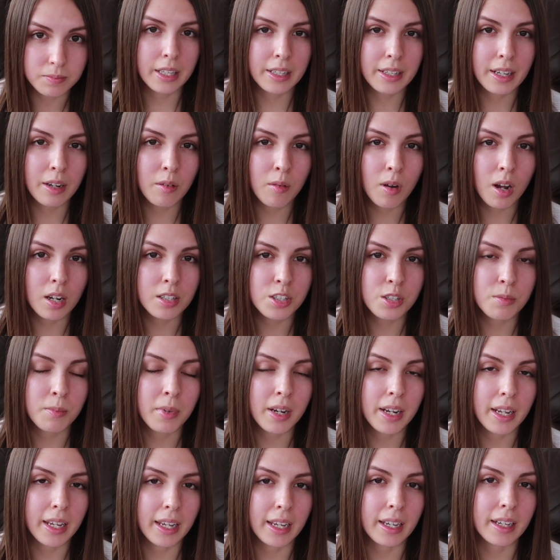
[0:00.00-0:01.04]
And I watched
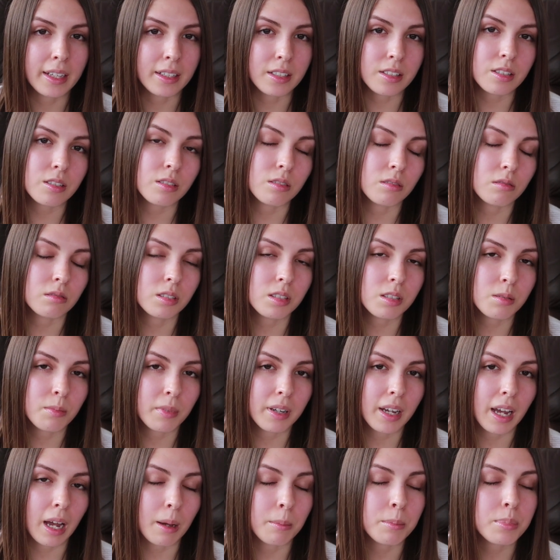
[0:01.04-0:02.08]
my aunt, who was
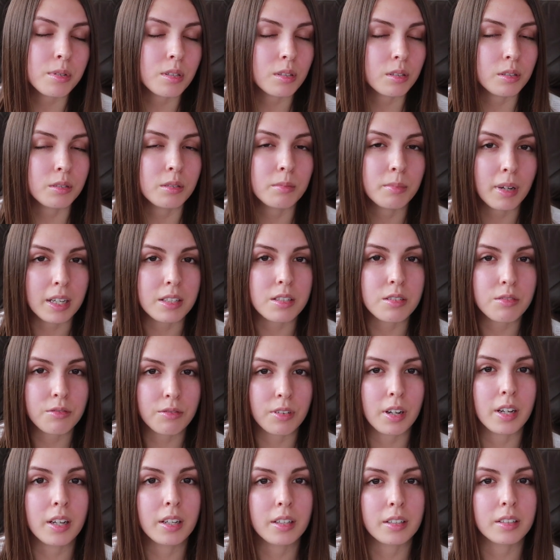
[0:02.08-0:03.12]
my absolute best
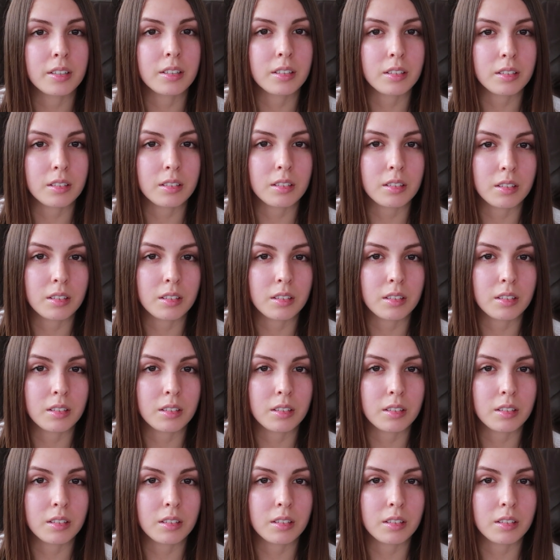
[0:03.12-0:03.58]
friend,